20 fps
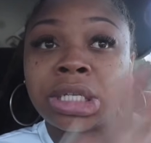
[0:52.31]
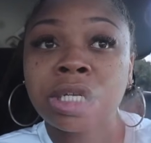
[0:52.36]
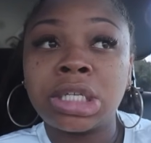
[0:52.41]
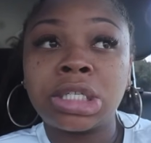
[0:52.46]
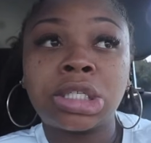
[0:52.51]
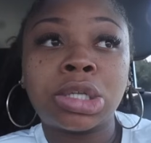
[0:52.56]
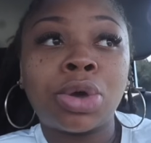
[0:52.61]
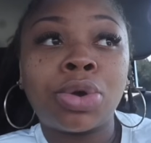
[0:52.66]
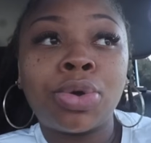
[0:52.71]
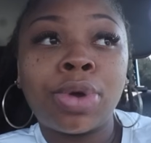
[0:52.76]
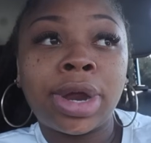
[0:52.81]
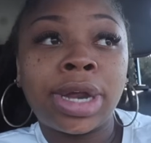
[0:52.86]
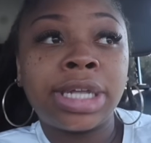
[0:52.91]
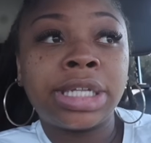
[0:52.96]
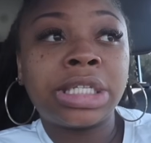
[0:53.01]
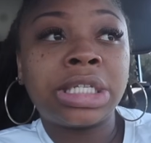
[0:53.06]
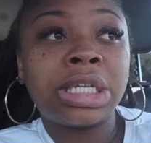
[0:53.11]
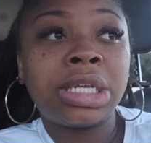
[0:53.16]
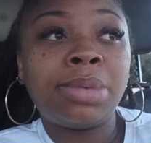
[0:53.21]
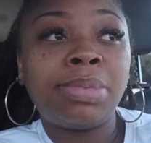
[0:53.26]
It's so
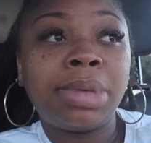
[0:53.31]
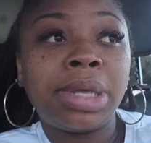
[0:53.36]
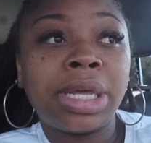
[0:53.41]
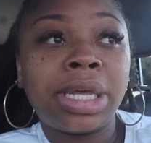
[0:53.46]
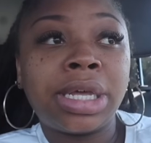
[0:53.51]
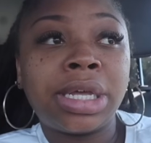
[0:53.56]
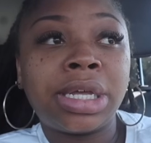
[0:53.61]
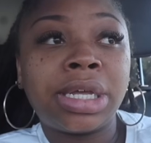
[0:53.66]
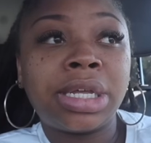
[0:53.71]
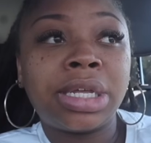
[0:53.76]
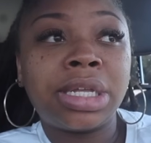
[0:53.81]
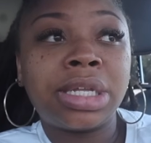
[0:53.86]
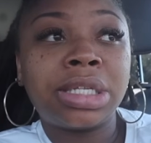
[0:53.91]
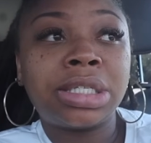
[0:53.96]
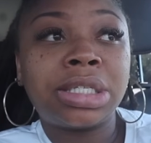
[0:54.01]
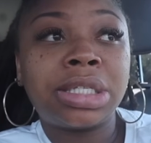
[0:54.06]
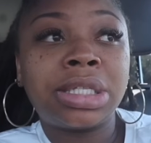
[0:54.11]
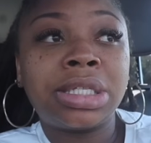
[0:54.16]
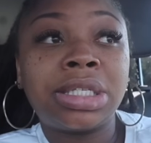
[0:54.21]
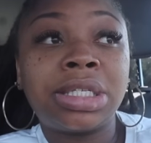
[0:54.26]
crazy
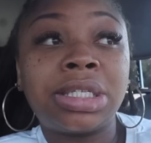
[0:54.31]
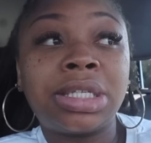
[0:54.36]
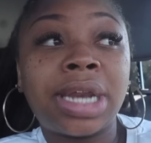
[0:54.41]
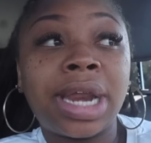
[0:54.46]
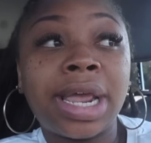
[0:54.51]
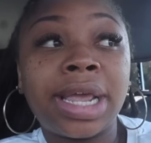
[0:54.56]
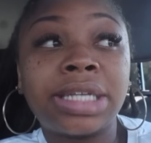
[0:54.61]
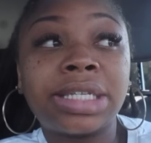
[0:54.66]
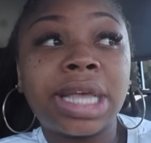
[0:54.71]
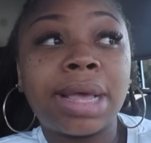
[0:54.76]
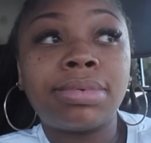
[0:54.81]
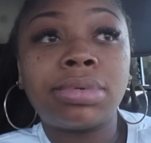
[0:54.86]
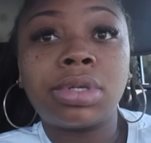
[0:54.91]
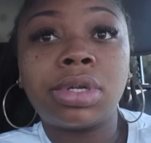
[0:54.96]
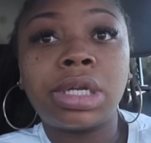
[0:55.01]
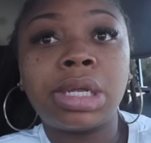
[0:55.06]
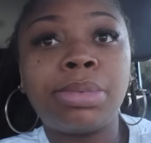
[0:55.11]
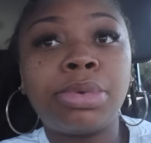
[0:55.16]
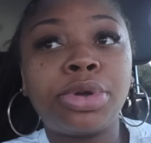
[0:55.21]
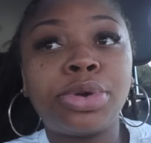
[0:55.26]
because today is
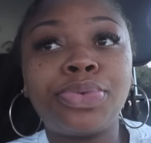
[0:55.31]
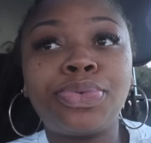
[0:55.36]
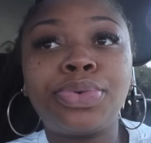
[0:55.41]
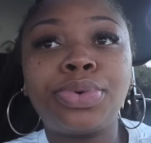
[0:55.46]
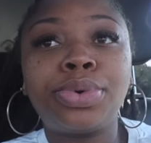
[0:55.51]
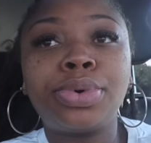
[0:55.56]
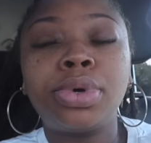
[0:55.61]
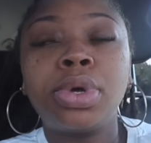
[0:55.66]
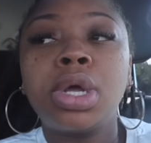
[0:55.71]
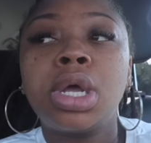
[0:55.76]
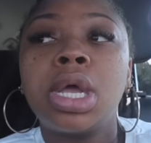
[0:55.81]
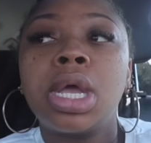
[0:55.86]
absolutely beautiful.